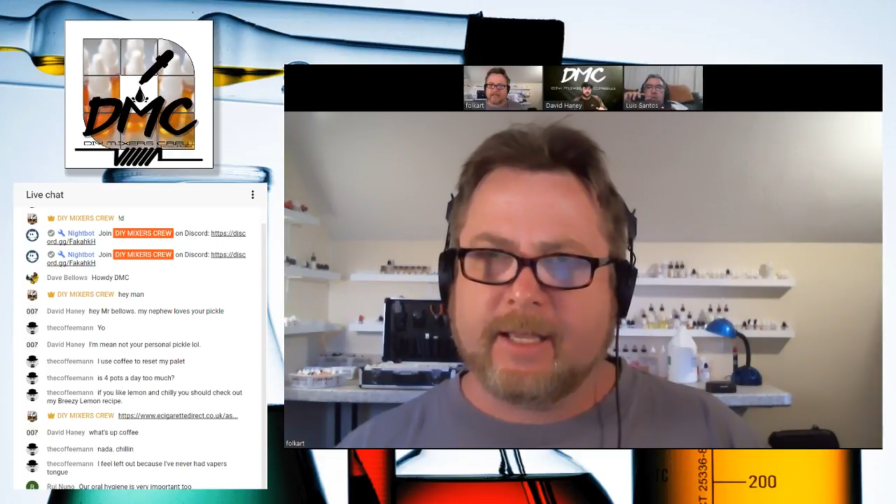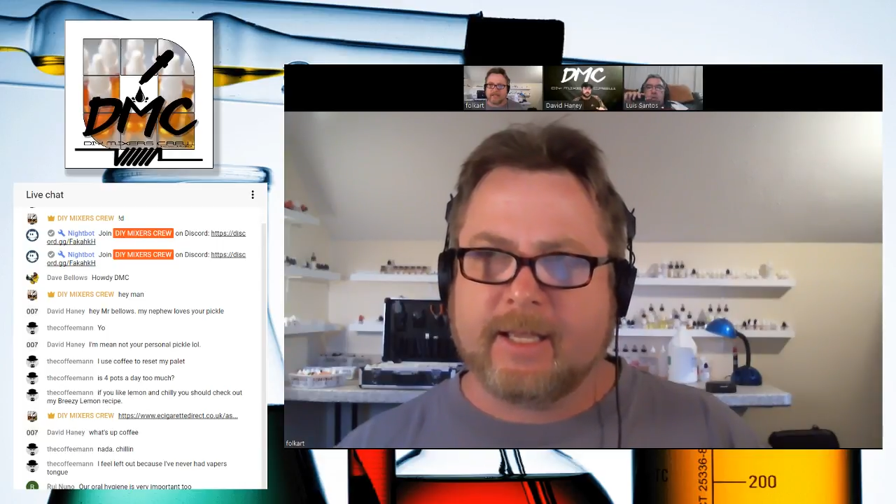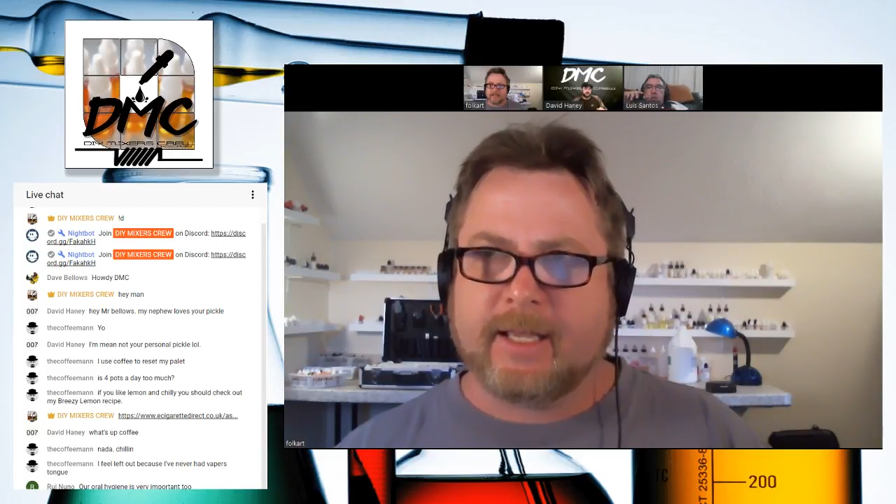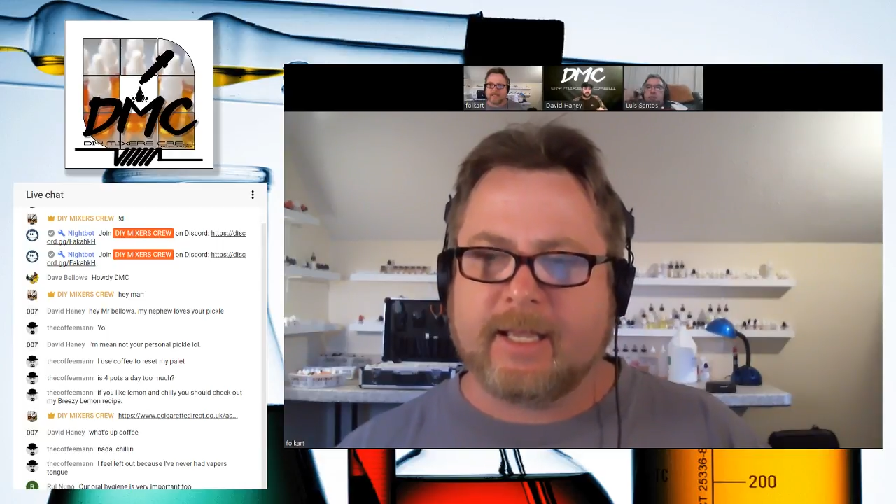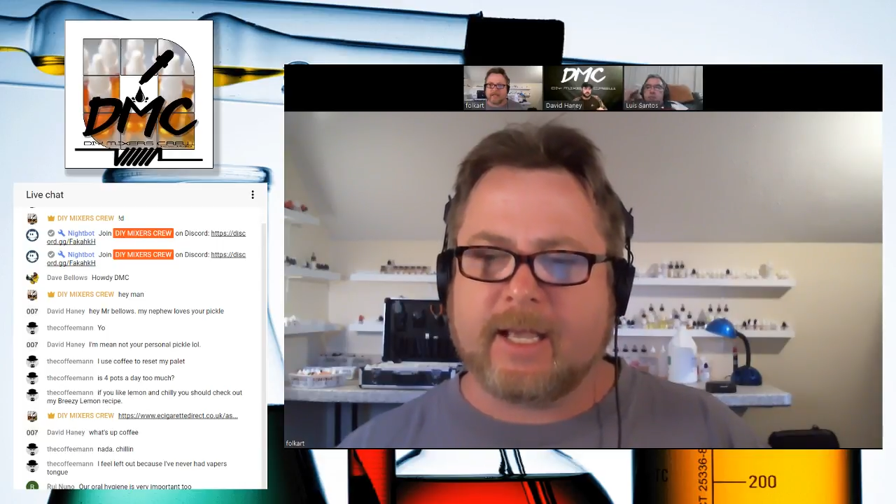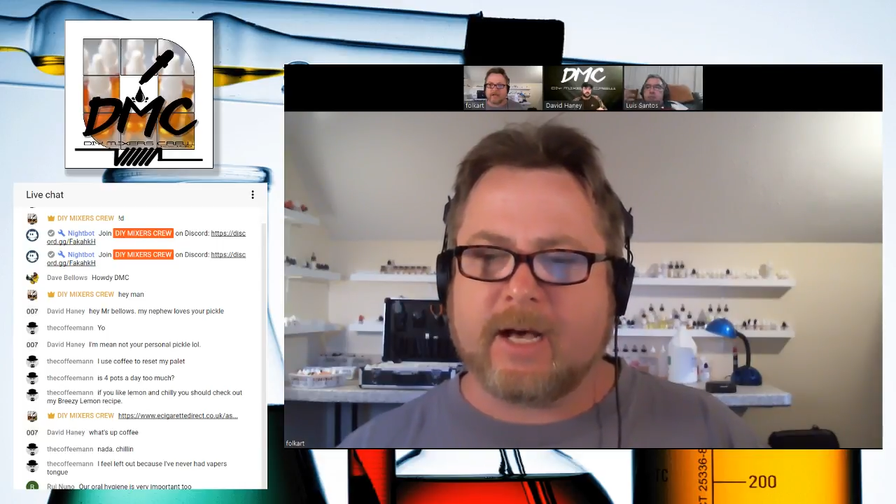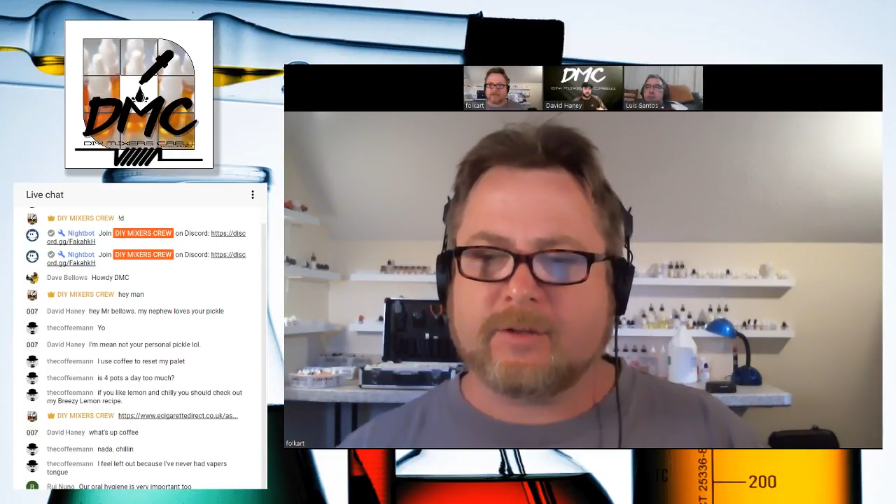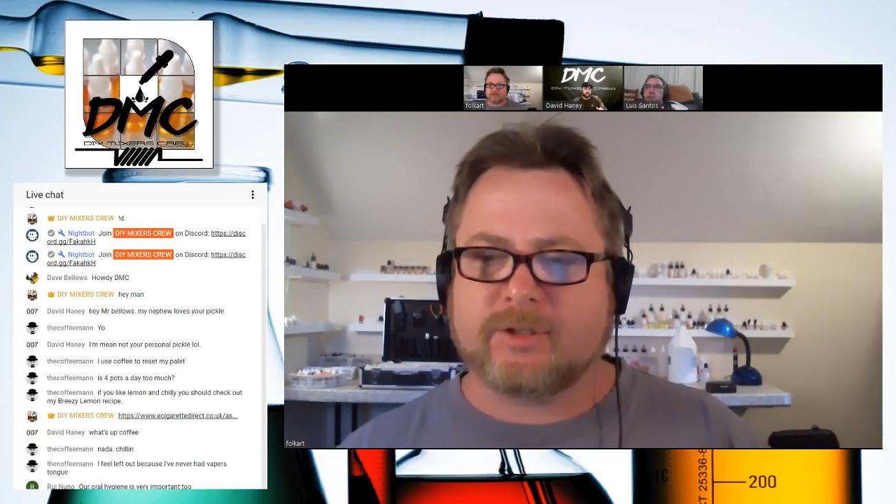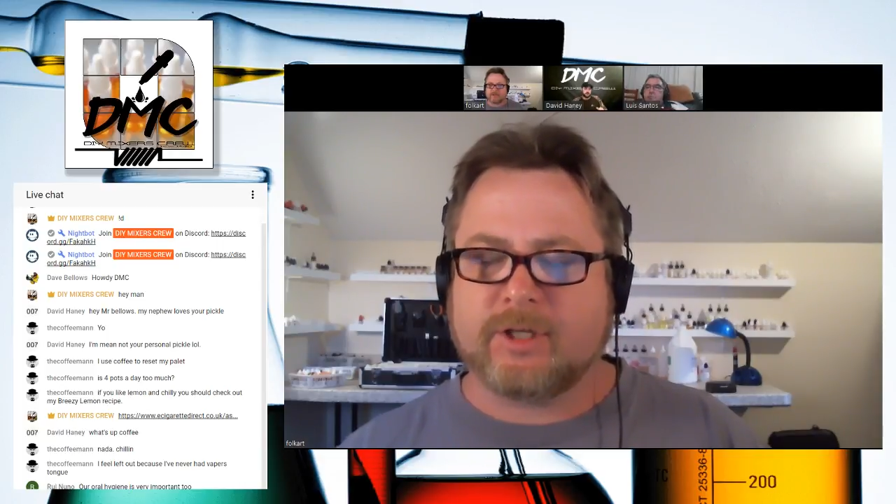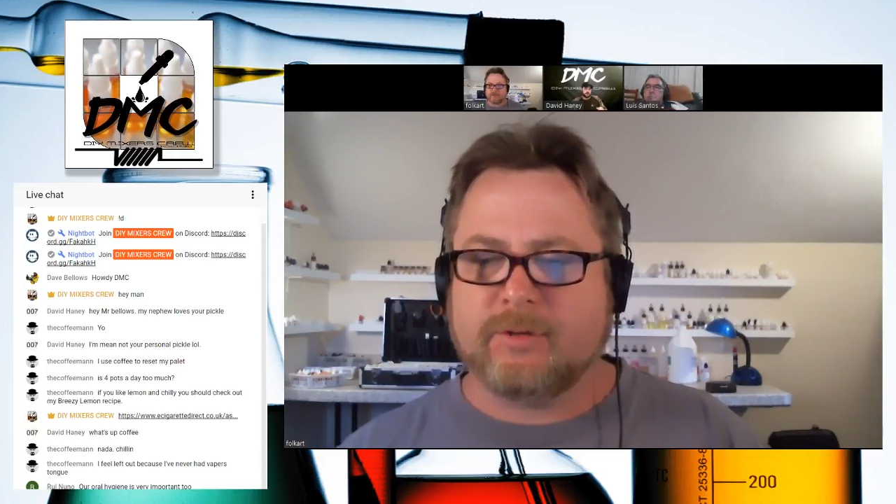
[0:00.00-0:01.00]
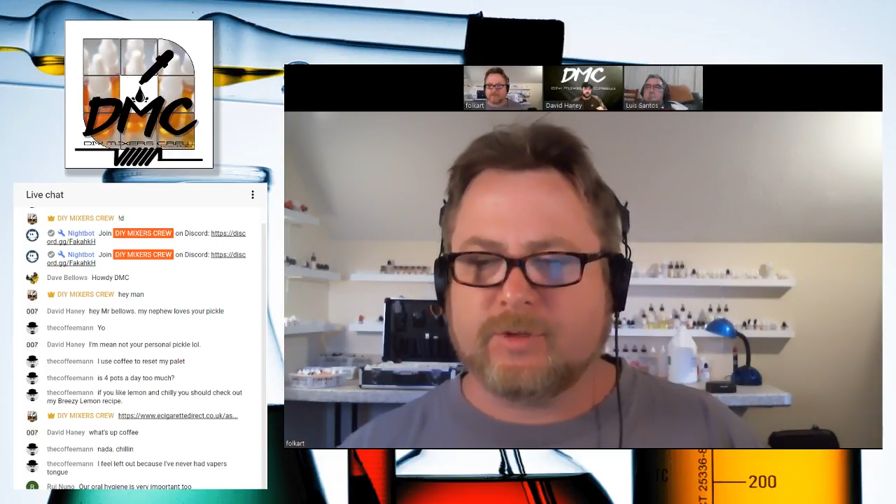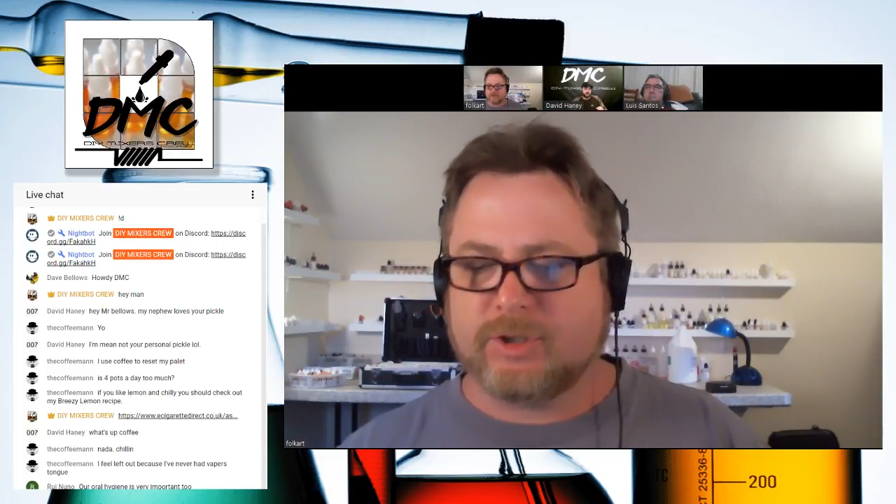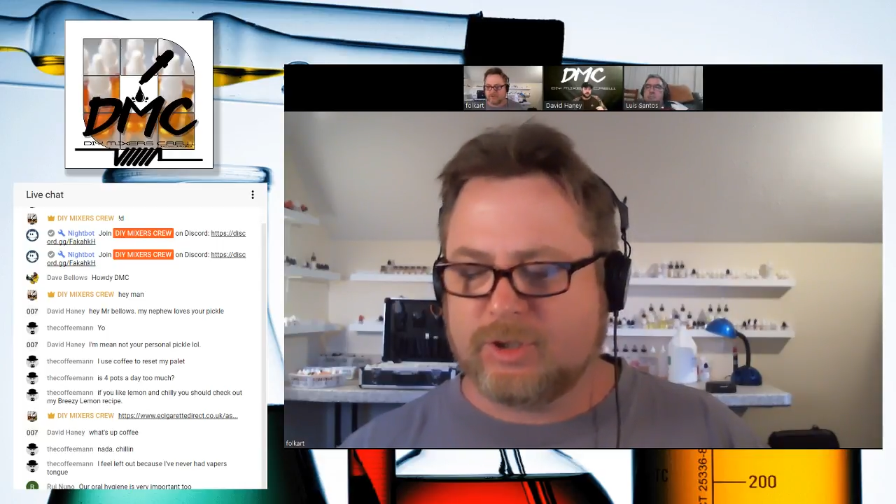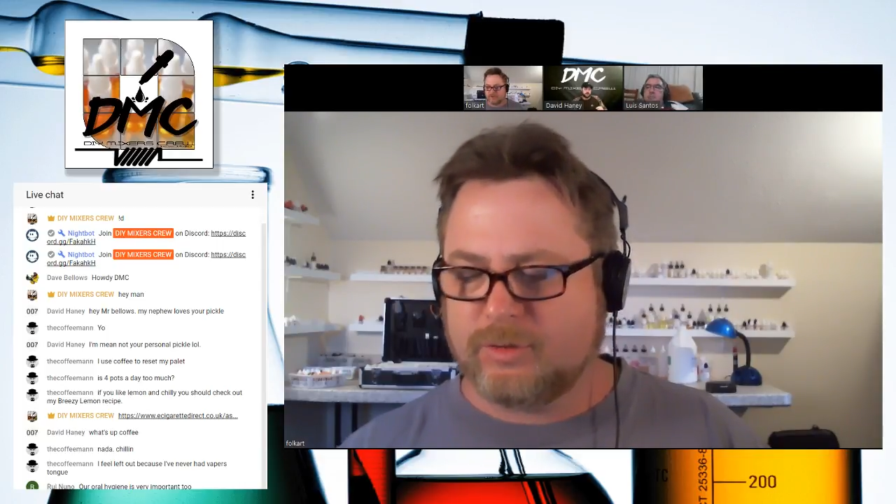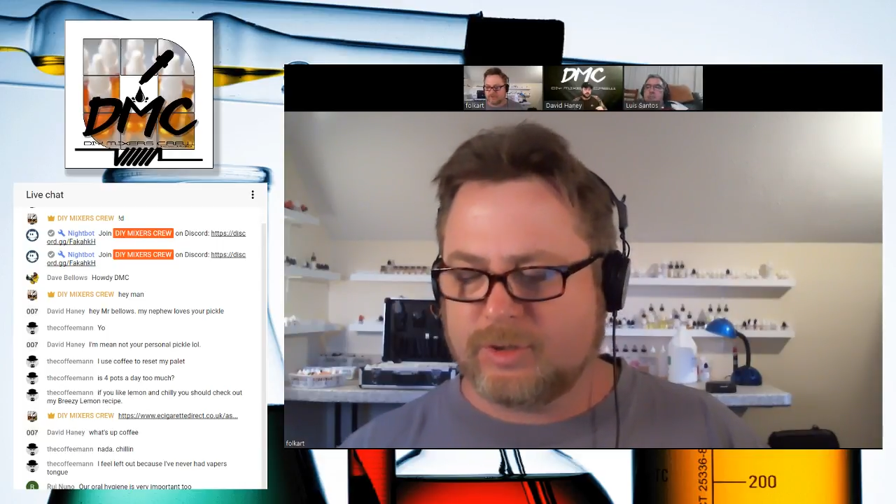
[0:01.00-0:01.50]
he also
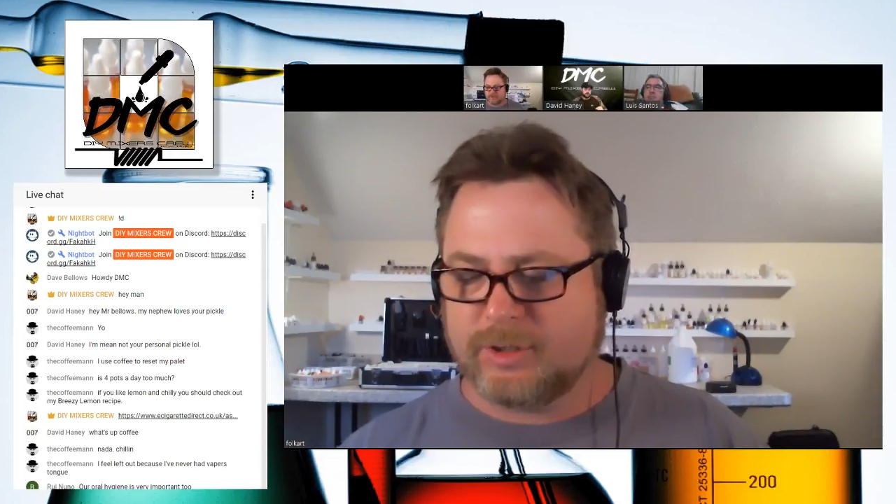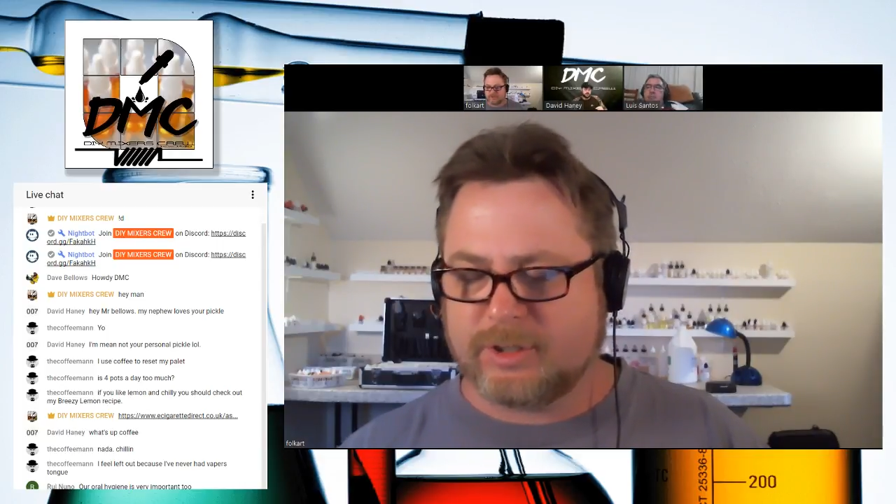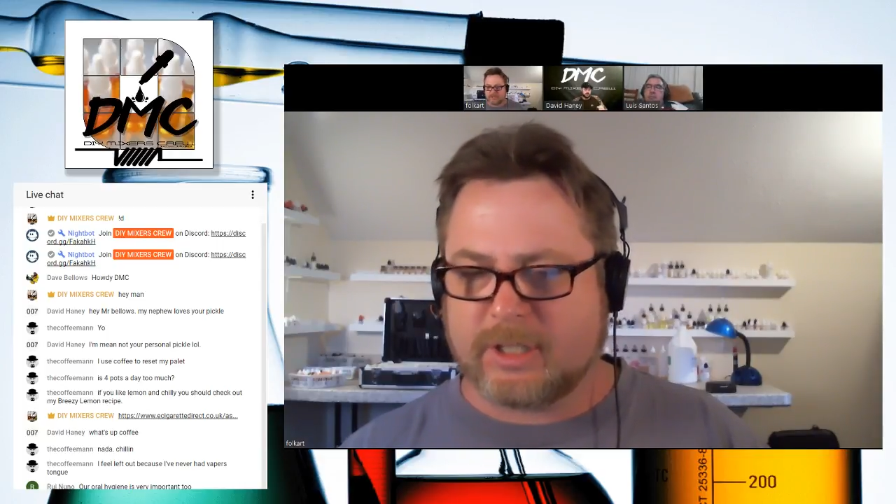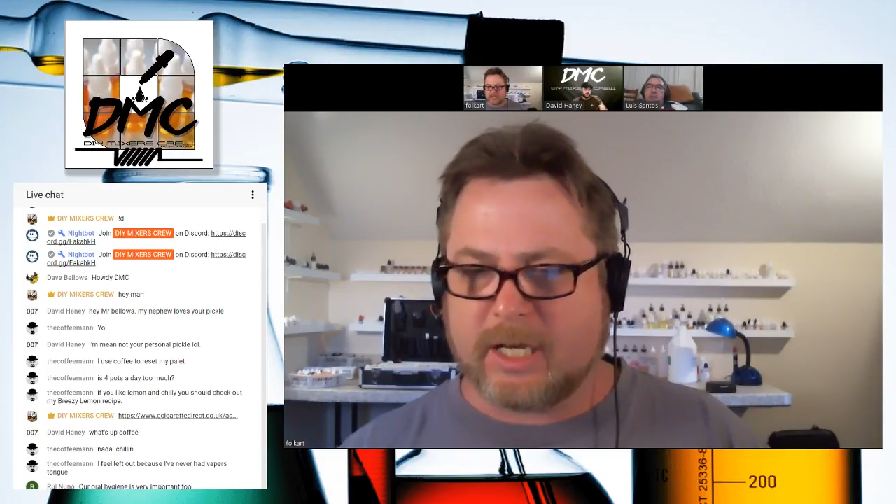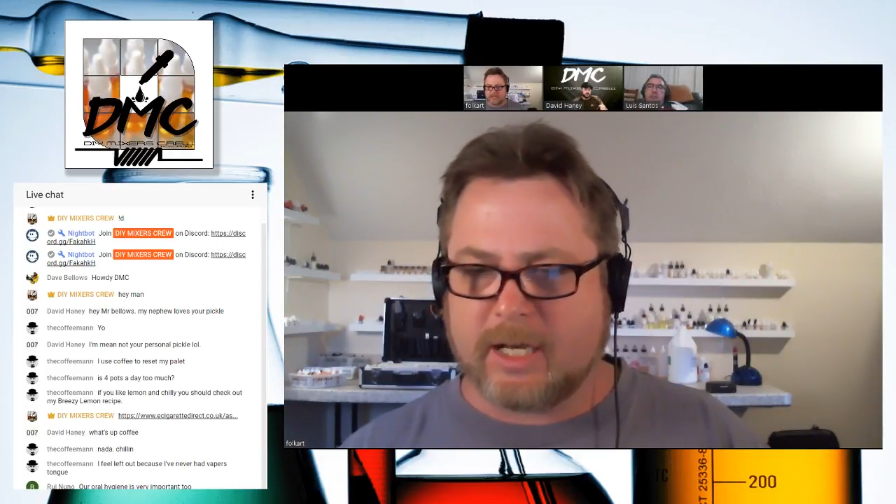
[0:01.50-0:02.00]
just uses